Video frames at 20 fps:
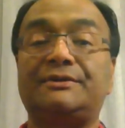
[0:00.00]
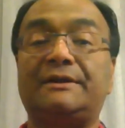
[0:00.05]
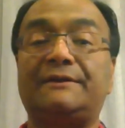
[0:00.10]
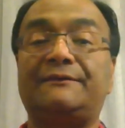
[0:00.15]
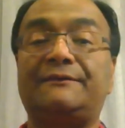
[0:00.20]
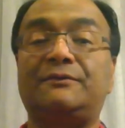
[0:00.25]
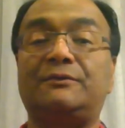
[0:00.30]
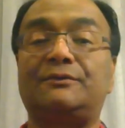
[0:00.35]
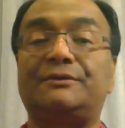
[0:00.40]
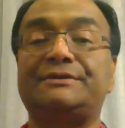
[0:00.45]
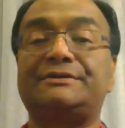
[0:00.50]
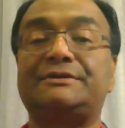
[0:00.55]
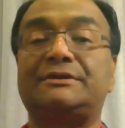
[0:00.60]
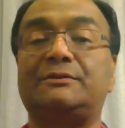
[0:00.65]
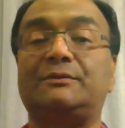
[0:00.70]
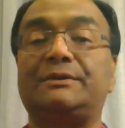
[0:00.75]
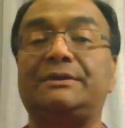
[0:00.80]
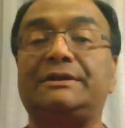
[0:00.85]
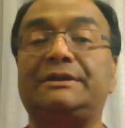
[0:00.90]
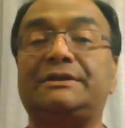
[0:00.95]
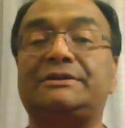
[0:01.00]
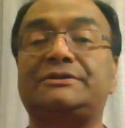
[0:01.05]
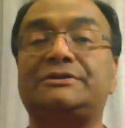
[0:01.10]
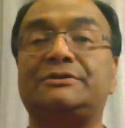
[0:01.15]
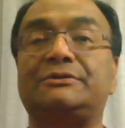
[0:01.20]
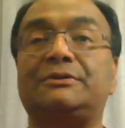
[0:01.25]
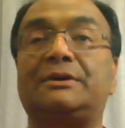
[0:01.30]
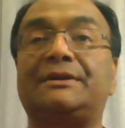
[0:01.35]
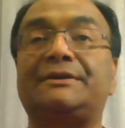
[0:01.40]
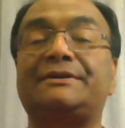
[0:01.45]
therefore, is that we need
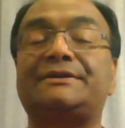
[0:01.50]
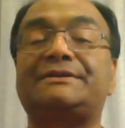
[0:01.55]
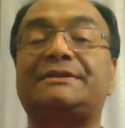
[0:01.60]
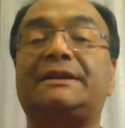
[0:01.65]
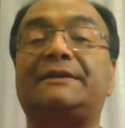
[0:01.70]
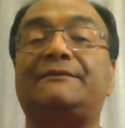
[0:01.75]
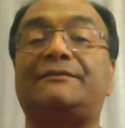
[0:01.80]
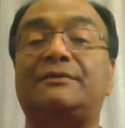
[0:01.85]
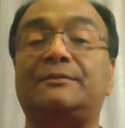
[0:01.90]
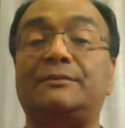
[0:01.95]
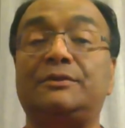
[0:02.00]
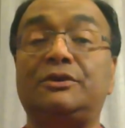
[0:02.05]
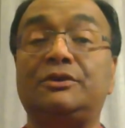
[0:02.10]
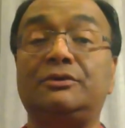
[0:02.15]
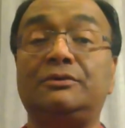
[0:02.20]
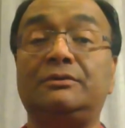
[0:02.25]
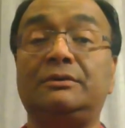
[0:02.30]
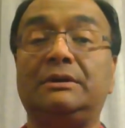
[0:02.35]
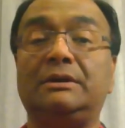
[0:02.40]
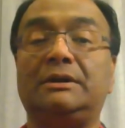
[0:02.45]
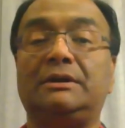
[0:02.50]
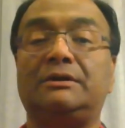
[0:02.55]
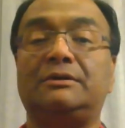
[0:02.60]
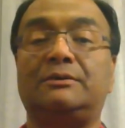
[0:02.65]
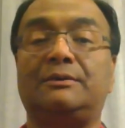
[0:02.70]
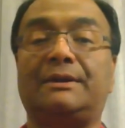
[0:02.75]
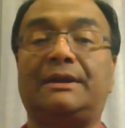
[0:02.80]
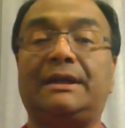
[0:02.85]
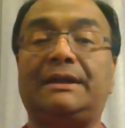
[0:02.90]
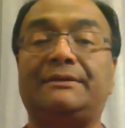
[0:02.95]
to understand from you
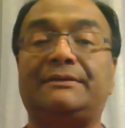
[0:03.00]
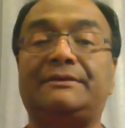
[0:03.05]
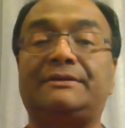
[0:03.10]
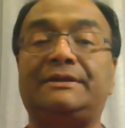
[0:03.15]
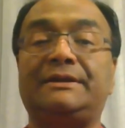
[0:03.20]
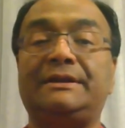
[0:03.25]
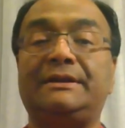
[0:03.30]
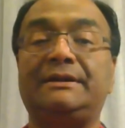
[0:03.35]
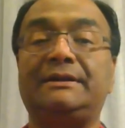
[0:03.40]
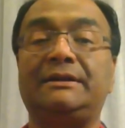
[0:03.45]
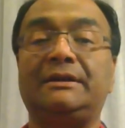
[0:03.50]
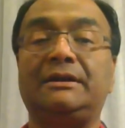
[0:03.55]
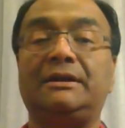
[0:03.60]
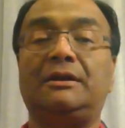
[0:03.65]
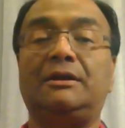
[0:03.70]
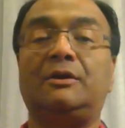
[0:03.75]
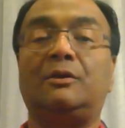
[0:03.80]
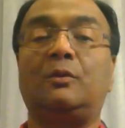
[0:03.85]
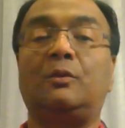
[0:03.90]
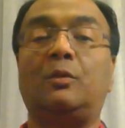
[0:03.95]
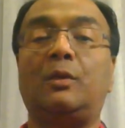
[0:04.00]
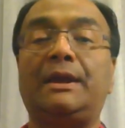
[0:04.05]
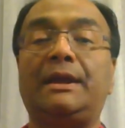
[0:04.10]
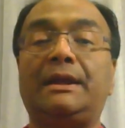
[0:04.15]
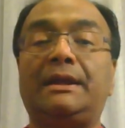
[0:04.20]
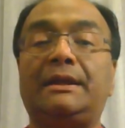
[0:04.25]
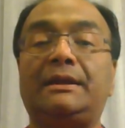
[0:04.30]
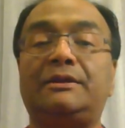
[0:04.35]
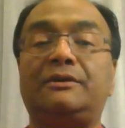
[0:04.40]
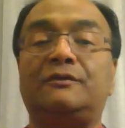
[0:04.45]
who are gathered here
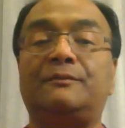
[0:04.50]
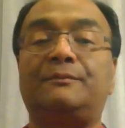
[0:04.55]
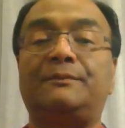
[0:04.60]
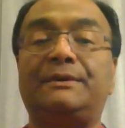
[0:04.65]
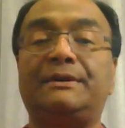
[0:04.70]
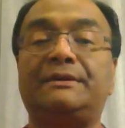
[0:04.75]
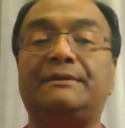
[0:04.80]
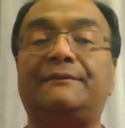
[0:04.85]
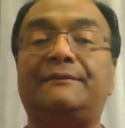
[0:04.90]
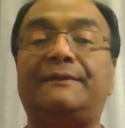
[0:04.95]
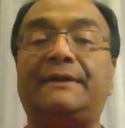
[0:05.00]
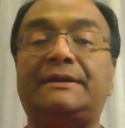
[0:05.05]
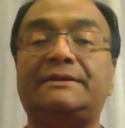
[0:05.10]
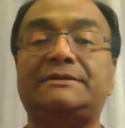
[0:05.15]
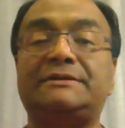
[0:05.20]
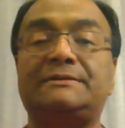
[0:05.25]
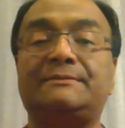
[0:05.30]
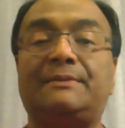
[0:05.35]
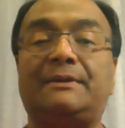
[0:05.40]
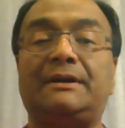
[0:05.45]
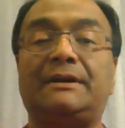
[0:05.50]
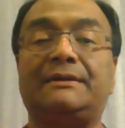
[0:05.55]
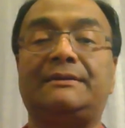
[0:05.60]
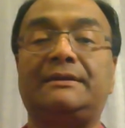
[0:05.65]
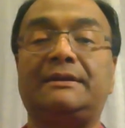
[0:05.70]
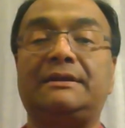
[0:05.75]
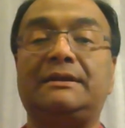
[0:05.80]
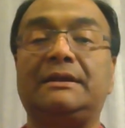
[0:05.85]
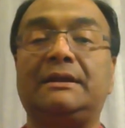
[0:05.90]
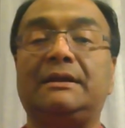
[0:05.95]
where you've been affected by
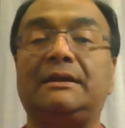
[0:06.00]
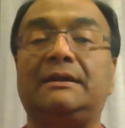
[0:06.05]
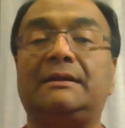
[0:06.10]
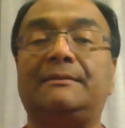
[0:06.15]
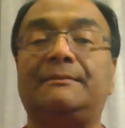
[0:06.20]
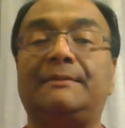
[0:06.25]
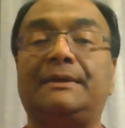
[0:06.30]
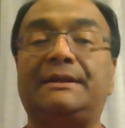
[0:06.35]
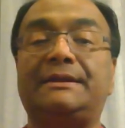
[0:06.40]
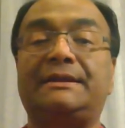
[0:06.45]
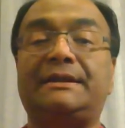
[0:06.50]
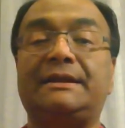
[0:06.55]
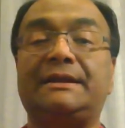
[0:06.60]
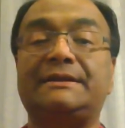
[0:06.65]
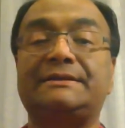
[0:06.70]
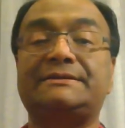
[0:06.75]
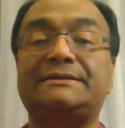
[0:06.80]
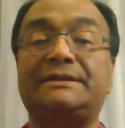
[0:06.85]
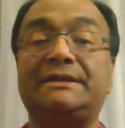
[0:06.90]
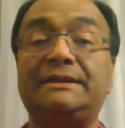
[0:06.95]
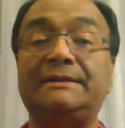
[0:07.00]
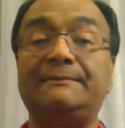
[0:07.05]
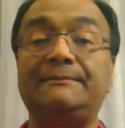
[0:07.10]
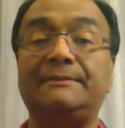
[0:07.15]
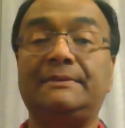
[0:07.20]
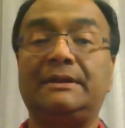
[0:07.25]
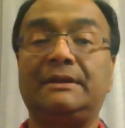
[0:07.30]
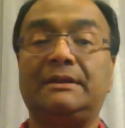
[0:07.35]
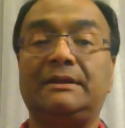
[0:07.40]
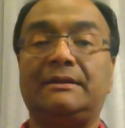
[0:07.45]
the Medicare
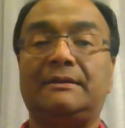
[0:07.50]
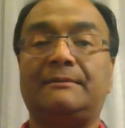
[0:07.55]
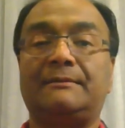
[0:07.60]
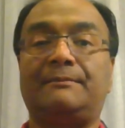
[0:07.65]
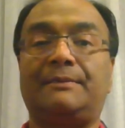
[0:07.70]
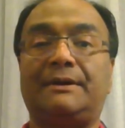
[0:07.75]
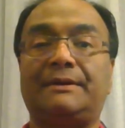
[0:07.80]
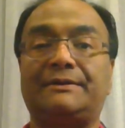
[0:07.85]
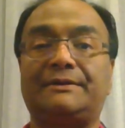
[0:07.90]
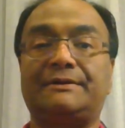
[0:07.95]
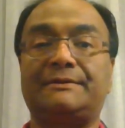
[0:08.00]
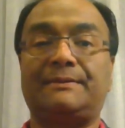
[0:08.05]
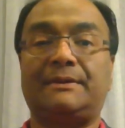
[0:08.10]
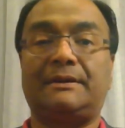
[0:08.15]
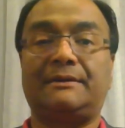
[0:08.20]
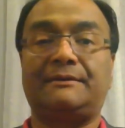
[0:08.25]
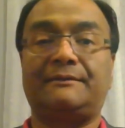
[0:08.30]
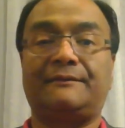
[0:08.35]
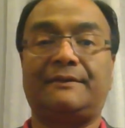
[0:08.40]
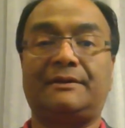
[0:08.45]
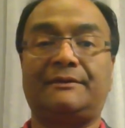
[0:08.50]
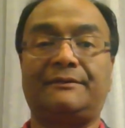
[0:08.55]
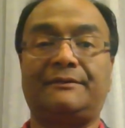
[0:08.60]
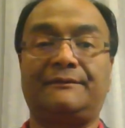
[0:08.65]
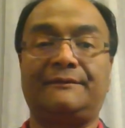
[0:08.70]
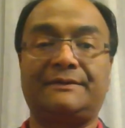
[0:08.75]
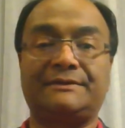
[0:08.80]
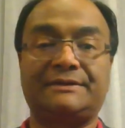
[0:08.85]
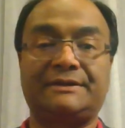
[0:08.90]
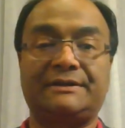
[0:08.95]
scheme, by the Department of Health
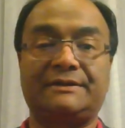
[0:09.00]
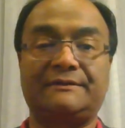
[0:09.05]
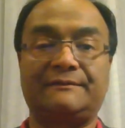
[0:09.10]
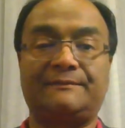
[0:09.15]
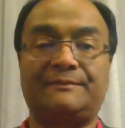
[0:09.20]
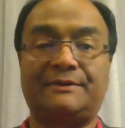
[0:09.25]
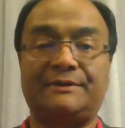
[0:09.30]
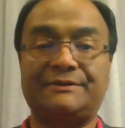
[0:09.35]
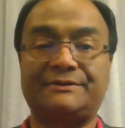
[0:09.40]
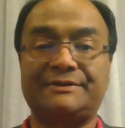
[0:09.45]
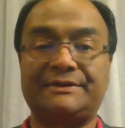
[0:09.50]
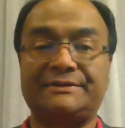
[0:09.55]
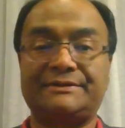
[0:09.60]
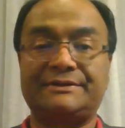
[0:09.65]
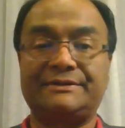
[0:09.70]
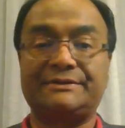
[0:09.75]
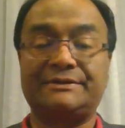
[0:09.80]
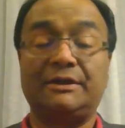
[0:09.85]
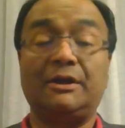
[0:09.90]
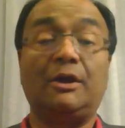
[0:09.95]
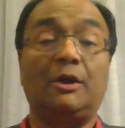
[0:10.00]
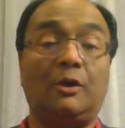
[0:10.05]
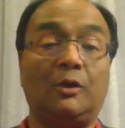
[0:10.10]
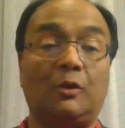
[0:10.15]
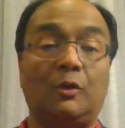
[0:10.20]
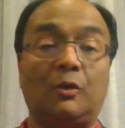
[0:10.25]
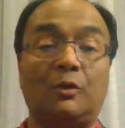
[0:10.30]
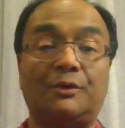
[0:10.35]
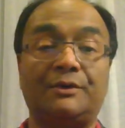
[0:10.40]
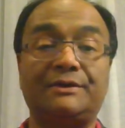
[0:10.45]
investigative processes,
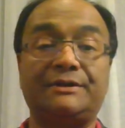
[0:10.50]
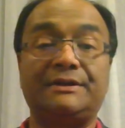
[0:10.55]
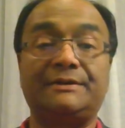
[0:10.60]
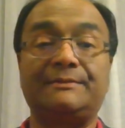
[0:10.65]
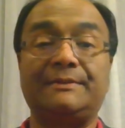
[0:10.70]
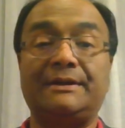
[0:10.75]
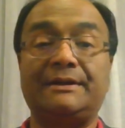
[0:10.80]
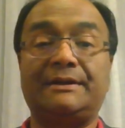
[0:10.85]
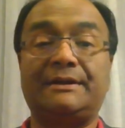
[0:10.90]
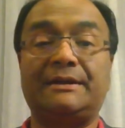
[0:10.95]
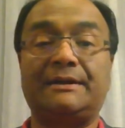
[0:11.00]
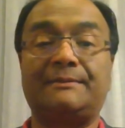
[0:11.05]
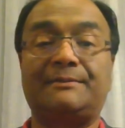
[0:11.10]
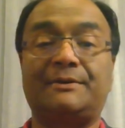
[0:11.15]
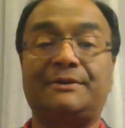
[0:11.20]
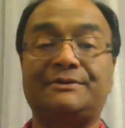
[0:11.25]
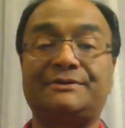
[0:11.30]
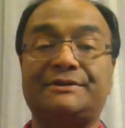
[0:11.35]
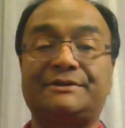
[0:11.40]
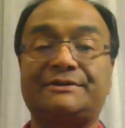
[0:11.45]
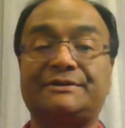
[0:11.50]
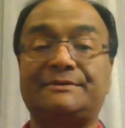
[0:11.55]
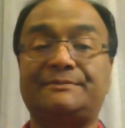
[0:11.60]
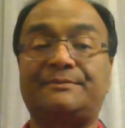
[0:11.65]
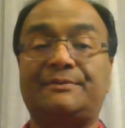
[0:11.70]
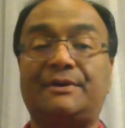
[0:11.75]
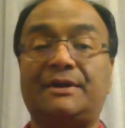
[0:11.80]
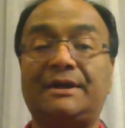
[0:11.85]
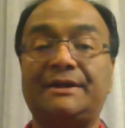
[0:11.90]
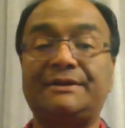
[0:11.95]
or indeed Medicare processes
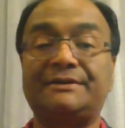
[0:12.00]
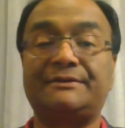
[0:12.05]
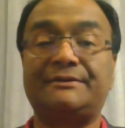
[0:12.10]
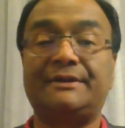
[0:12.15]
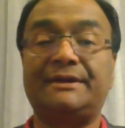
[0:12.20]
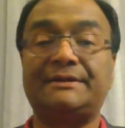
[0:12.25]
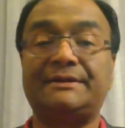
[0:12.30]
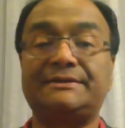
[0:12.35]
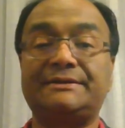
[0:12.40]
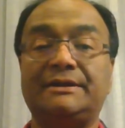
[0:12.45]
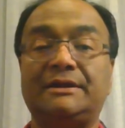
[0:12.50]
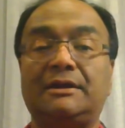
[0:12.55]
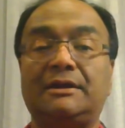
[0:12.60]
prior to that.